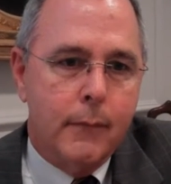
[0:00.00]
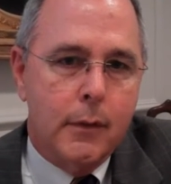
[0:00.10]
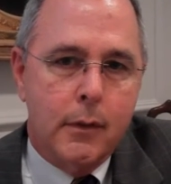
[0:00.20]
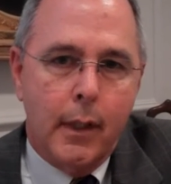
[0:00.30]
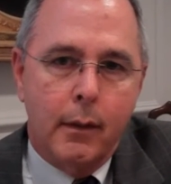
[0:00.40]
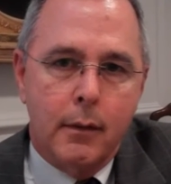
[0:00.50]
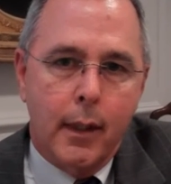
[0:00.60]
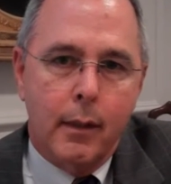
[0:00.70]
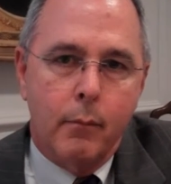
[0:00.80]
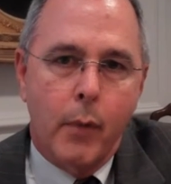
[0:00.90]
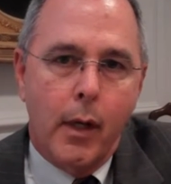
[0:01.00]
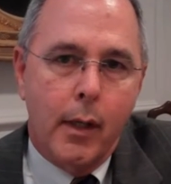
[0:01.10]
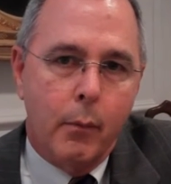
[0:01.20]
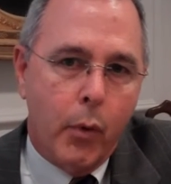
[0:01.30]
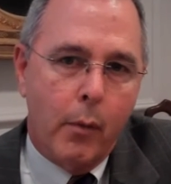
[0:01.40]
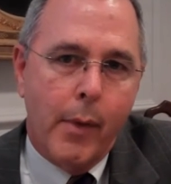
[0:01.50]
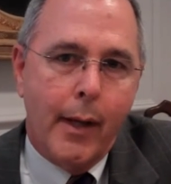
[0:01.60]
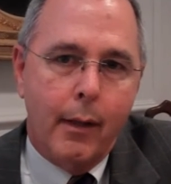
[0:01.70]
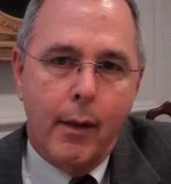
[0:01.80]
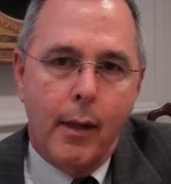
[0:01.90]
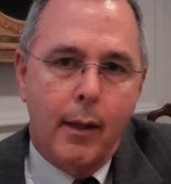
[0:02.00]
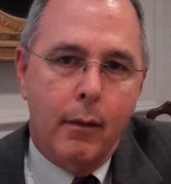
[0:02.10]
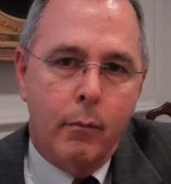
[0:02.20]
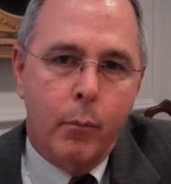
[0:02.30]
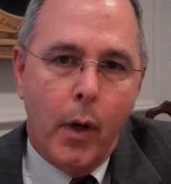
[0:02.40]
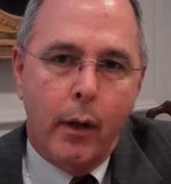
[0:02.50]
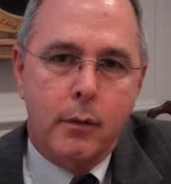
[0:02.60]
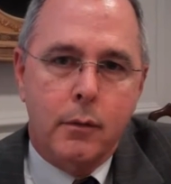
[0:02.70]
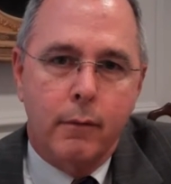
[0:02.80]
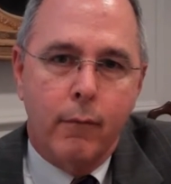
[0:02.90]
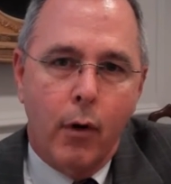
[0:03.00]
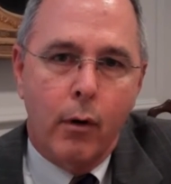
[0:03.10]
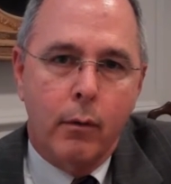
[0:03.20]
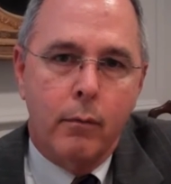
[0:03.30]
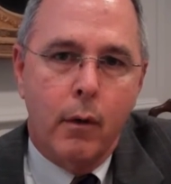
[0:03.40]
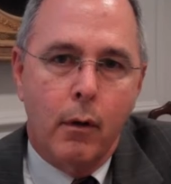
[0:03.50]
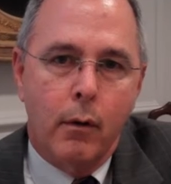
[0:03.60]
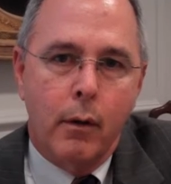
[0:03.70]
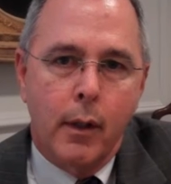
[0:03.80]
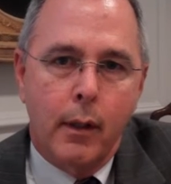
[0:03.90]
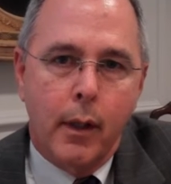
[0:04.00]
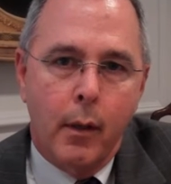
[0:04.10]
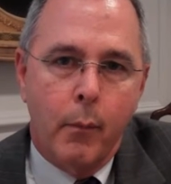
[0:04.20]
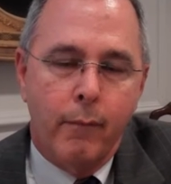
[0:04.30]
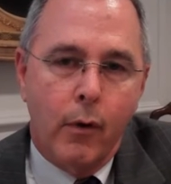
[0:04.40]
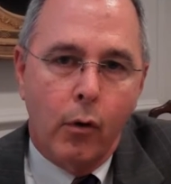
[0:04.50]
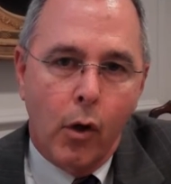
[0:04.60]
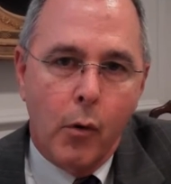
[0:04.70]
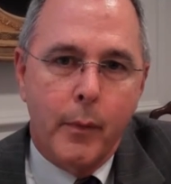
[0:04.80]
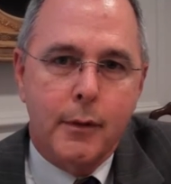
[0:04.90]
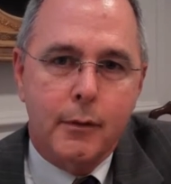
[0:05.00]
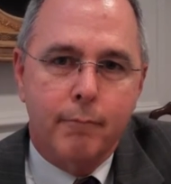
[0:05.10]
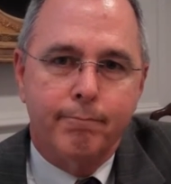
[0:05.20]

take take money and put it back in the in pockets of hard earned income of Oklahomans.